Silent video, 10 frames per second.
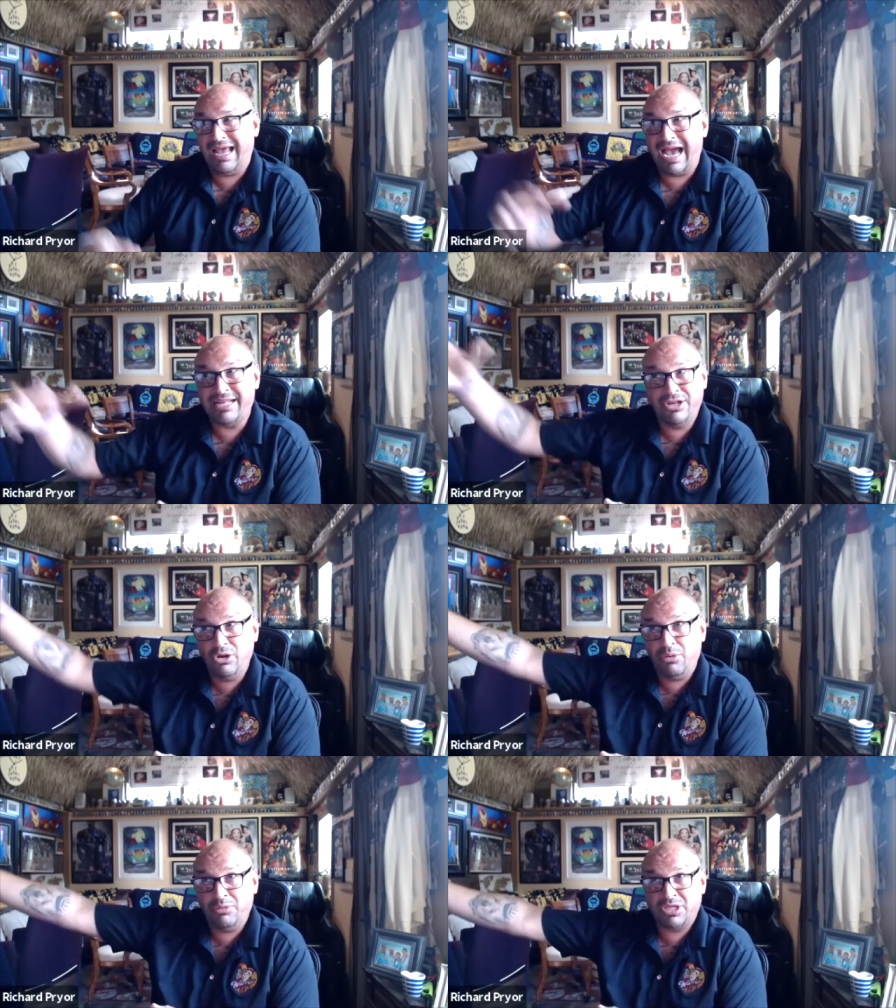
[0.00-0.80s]
I didn't know
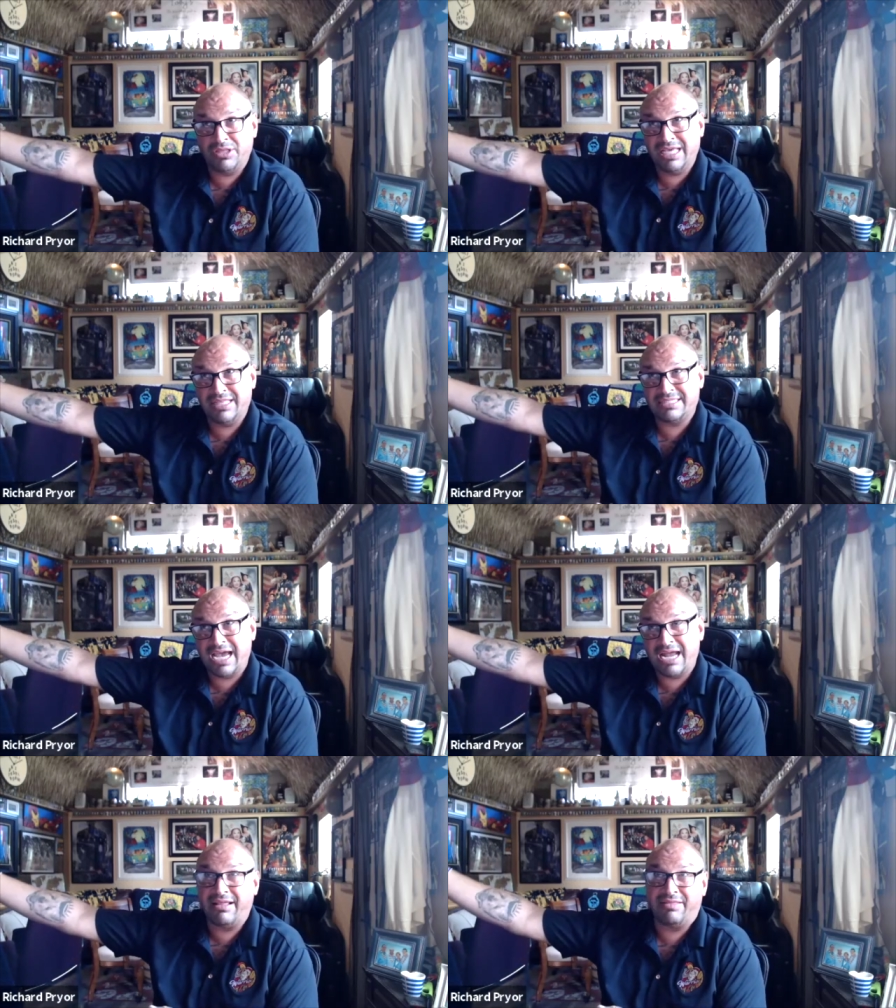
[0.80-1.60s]
what was on the other side of that.